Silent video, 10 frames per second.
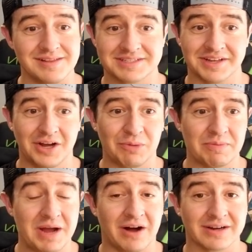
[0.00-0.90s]
It's going to help
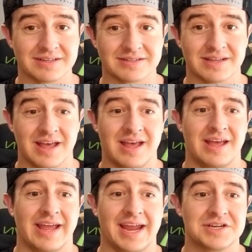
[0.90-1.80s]
them out because
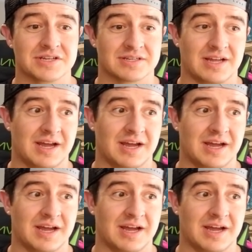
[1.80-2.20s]
Asia's,